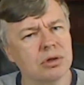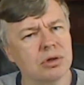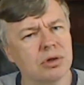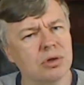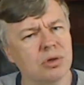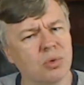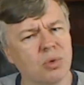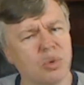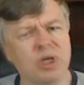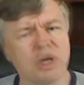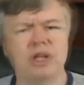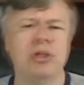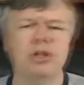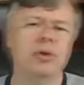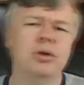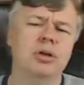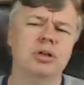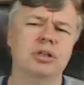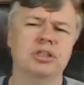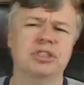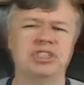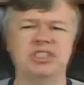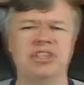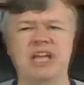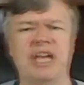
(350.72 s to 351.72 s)
When are you
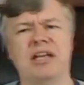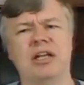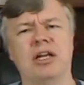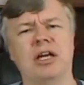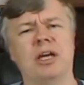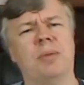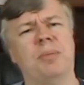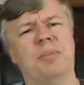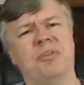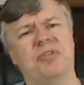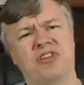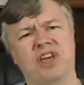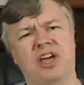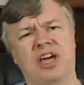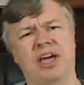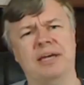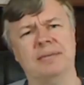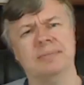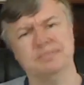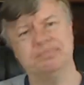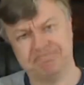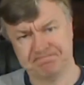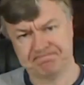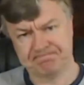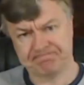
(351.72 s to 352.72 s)
going to stand up and
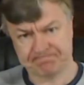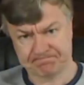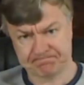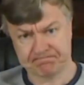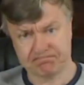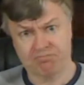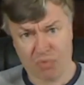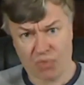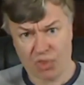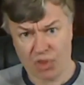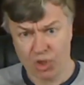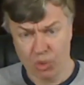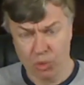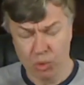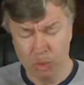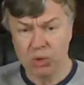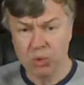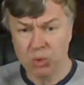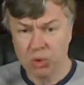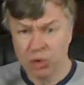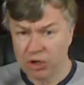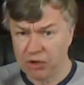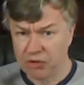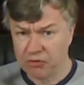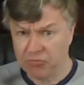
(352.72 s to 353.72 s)
say, we
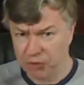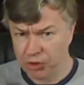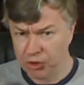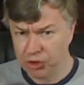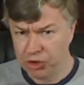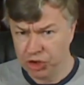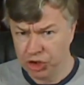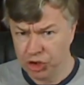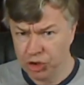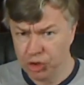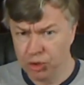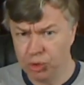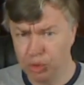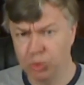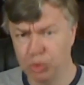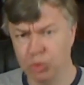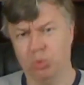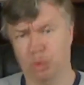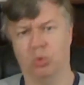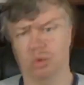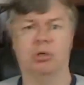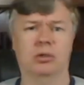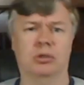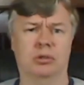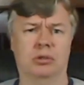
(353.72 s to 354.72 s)
work for
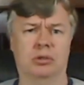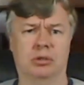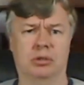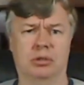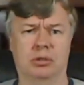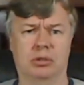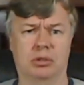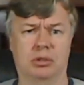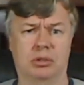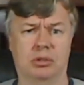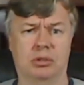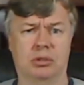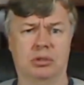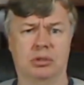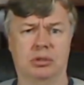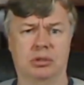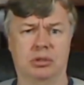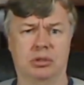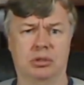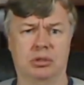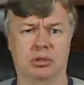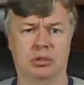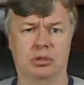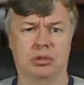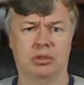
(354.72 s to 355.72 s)
you,
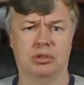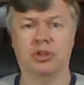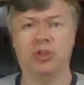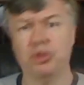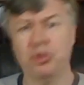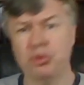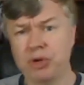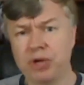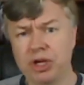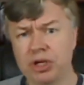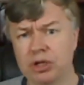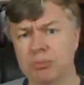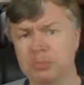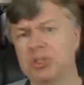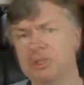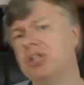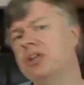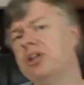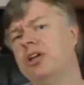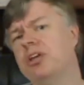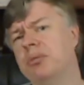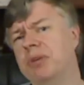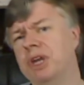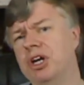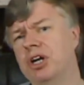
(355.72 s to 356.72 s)
the 300
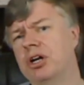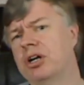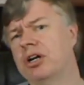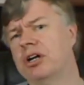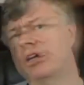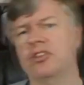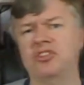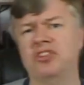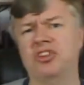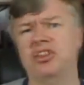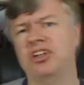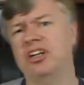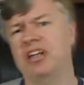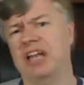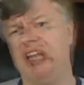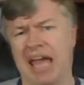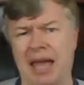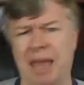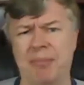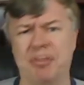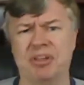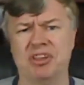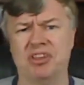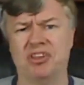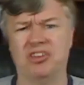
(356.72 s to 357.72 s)
million Americans that
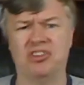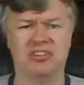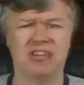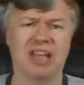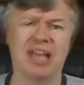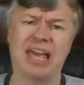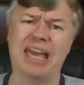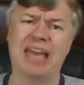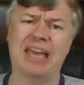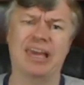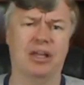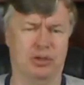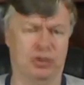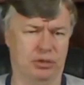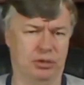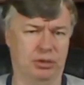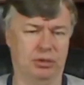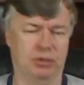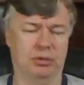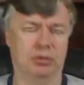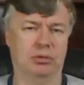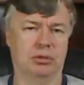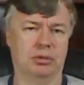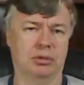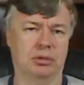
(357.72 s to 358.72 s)
inhabit this land?
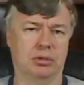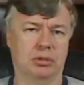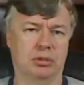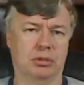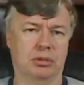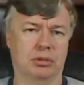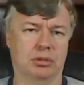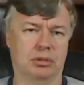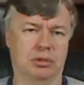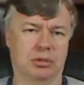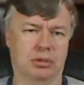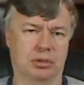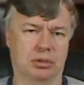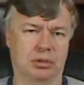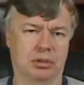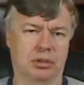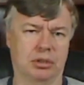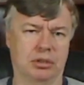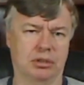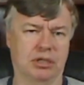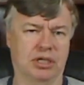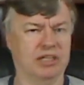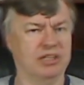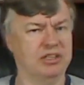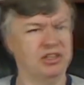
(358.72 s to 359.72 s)

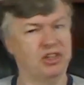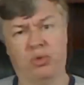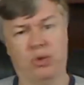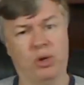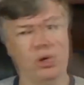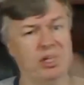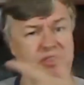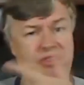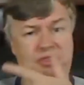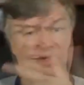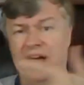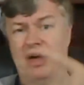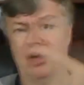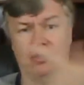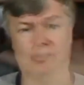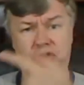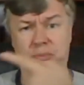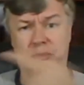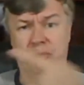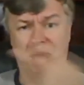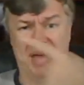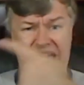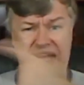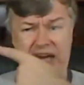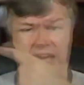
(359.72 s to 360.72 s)
Not the
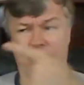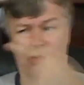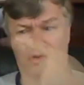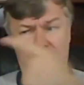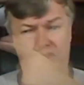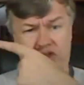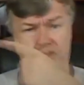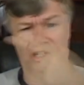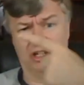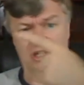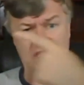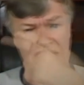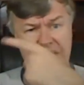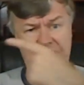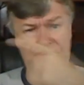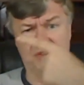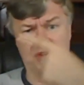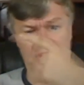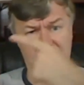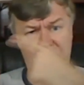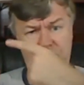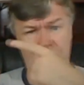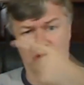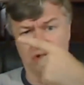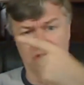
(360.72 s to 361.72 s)
20,000 bankers that live
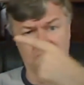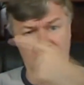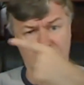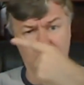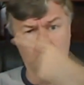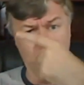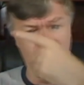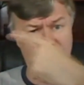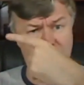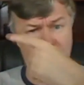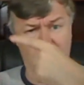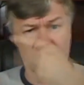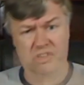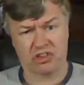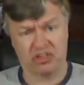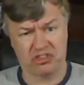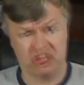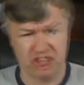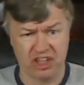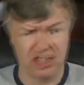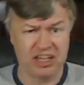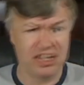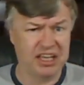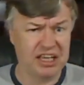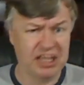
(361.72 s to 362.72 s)
in New York
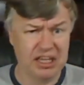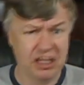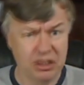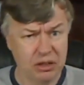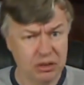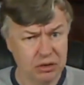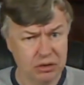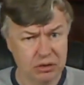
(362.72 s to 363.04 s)
City.